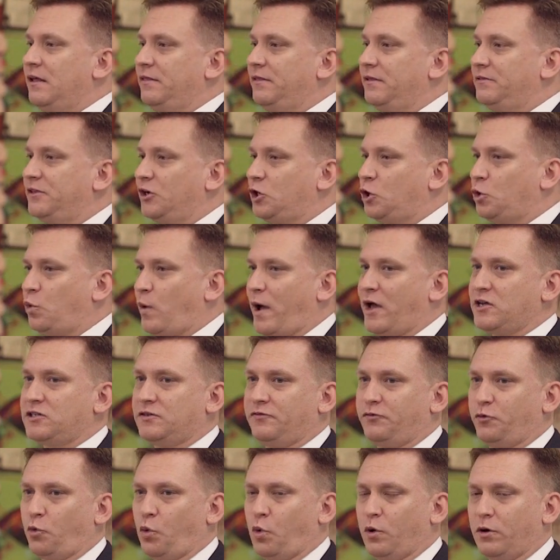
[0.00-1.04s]
that the
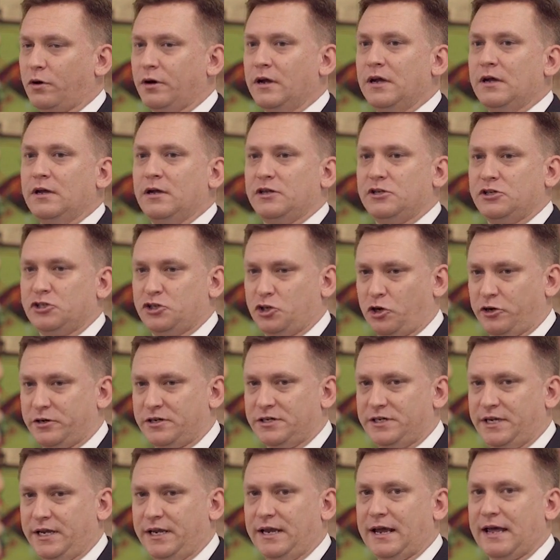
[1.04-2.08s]
quest for
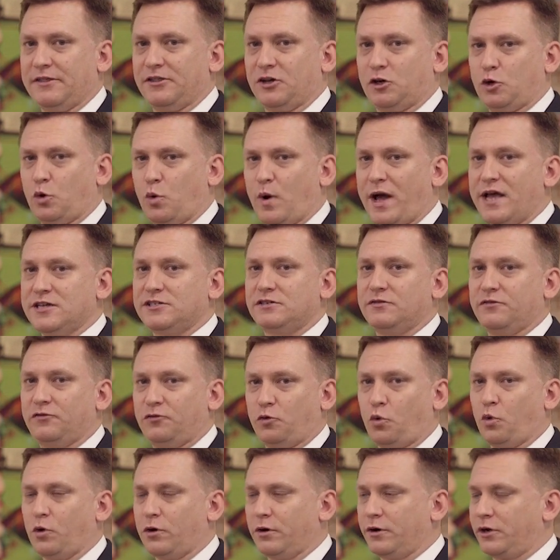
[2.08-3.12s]
certainty and the quest
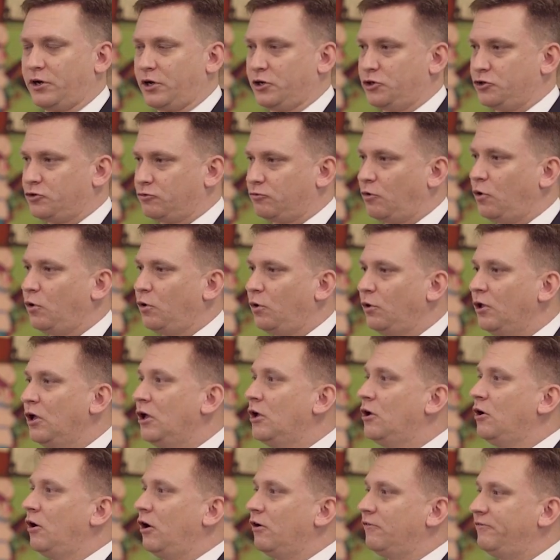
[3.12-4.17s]
for control
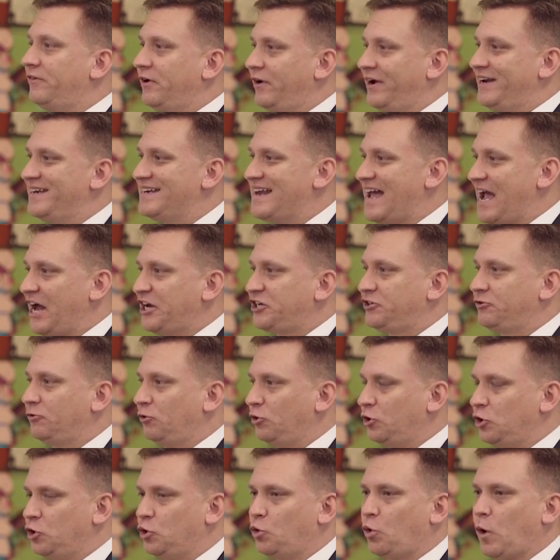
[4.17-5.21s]
are very
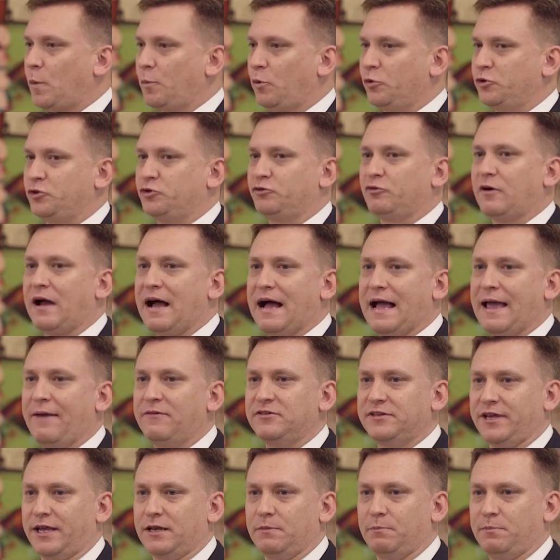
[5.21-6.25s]
natural, normal
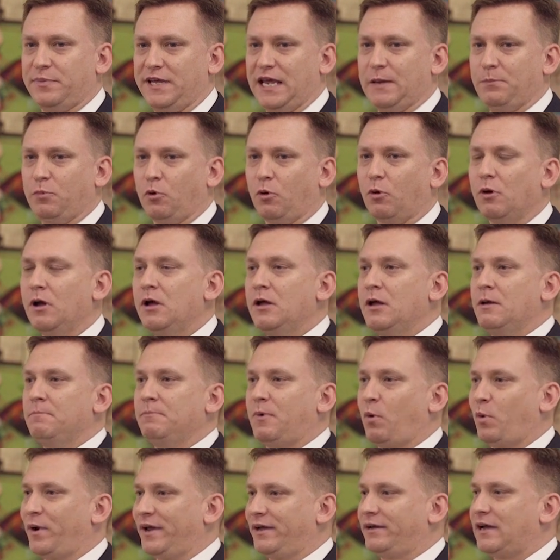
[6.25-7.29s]
drives in people.
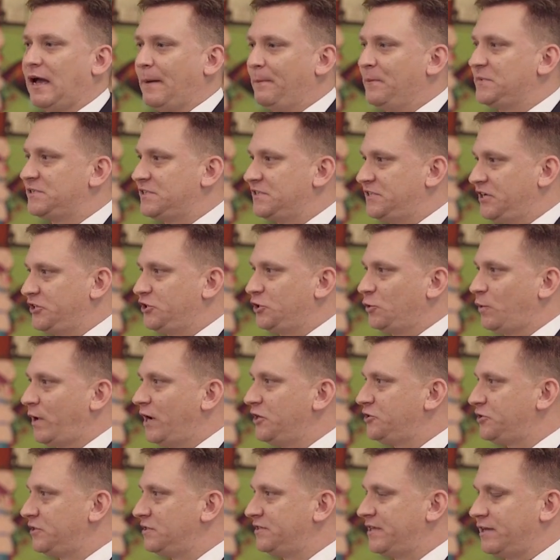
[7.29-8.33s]
But when it comes to
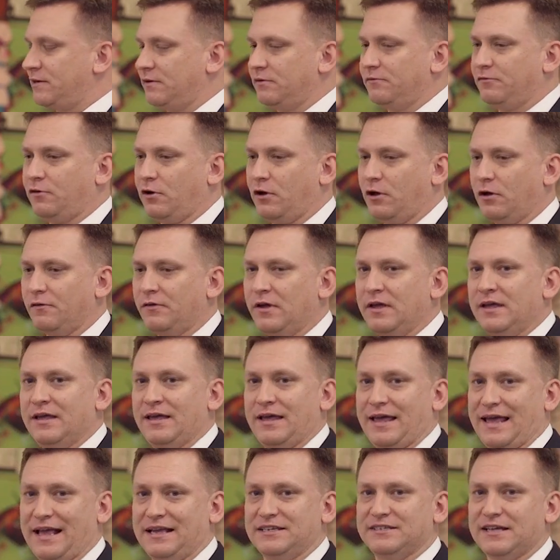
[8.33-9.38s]
situations that involve
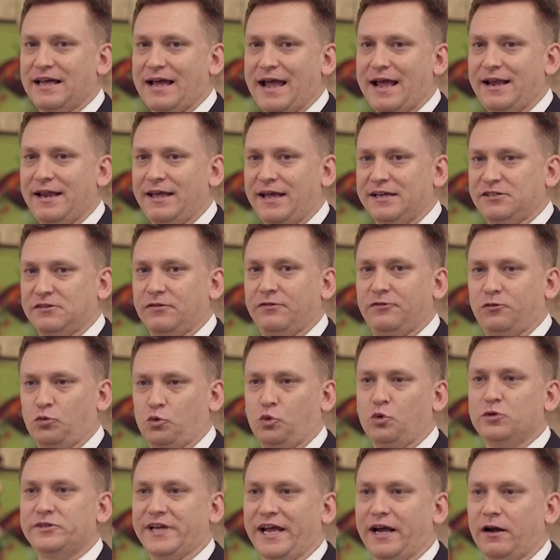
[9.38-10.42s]
anxiety, it's a
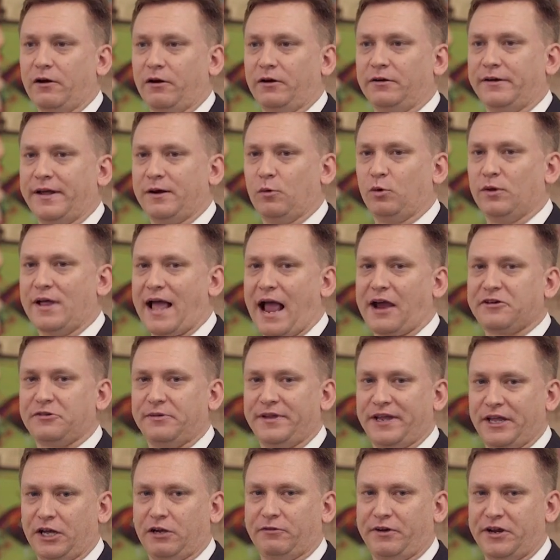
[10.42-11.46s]
fool's errand, and it will
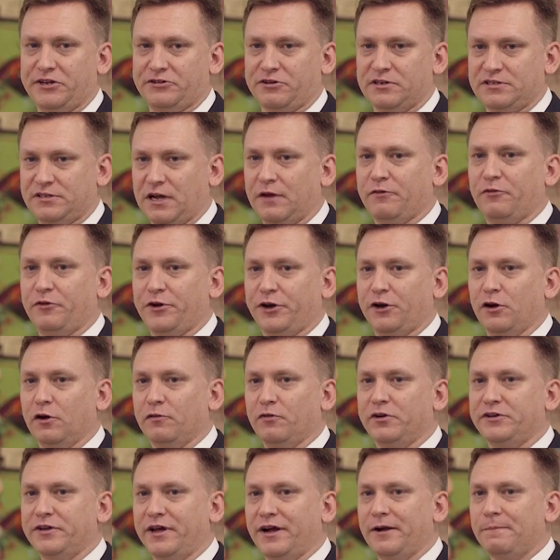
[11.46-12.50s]
actually increase your suffering
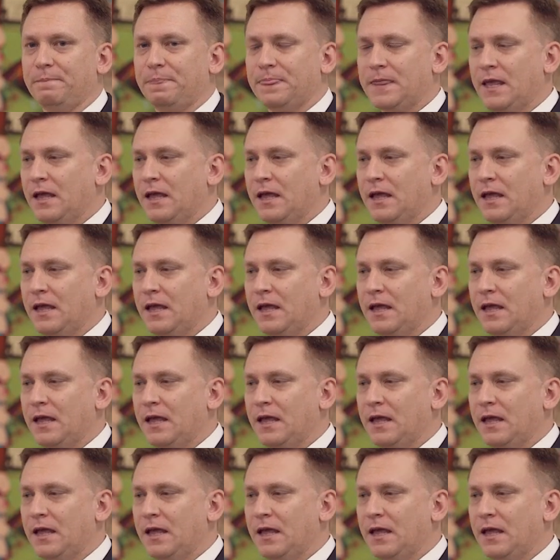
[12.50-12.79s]
over time.